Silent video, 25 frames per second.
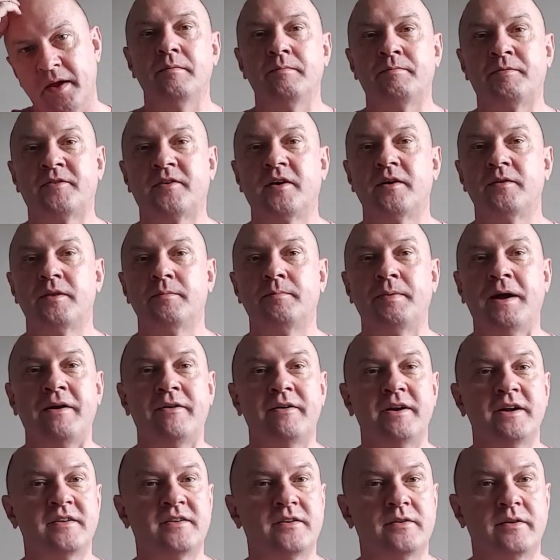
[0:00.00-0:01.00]
So the
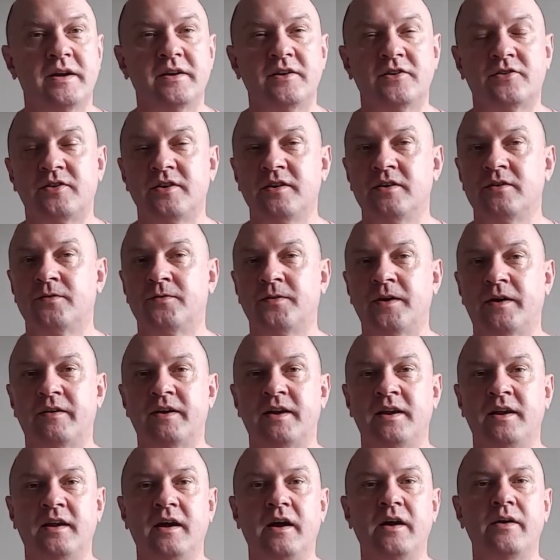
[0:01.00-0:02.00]
barrier to entry is
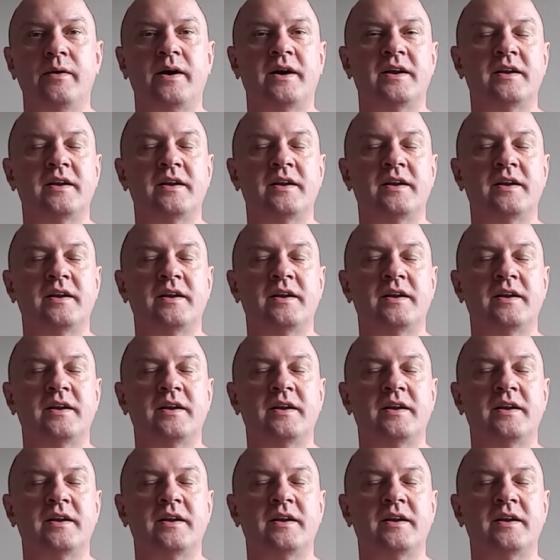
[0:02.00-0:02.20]
very low.